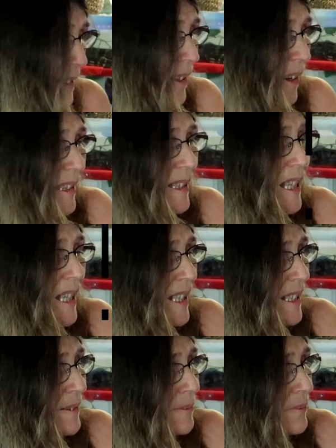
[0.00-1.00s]
I
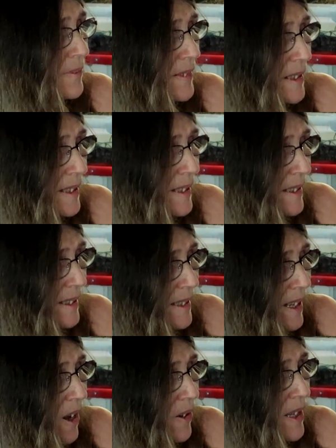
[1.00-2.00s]
think
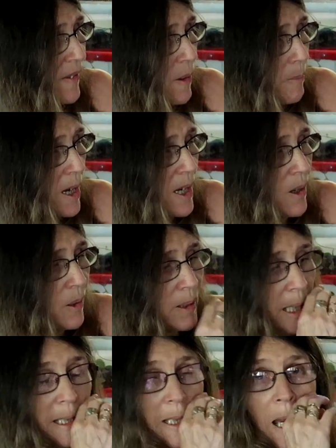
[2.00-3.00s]
I'll give you my whole
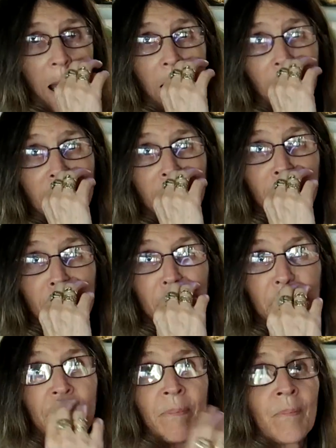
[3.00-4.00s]
leg to hang on.
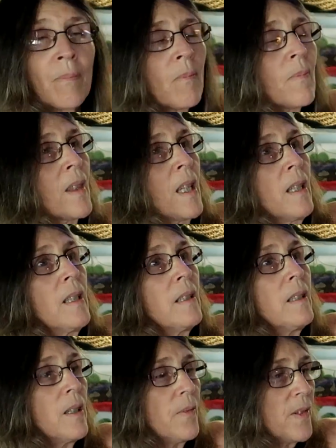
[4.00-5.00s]

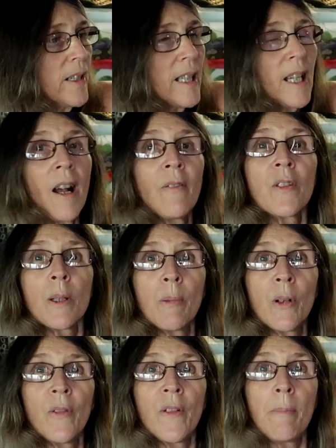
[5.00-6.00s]
Not very
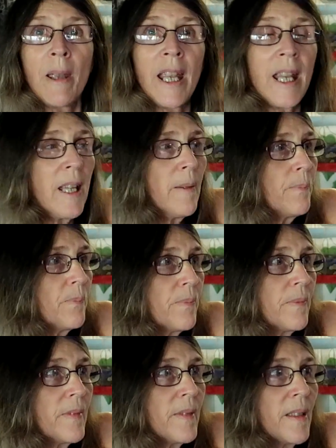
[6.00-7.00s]
comfortable for me,
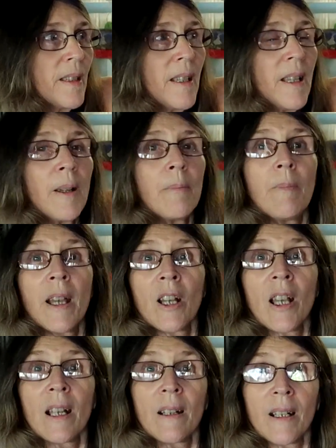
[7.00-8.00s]
but
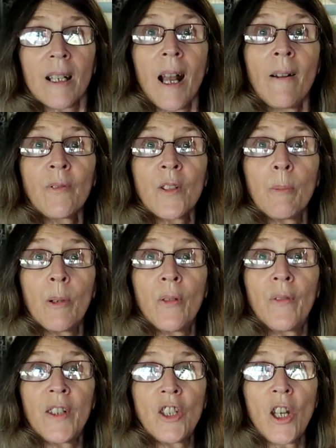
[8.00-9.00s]
comfortable
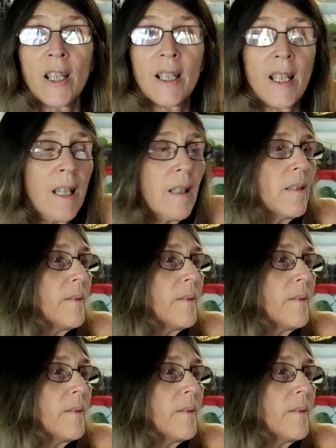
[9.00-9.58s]
for Jessie.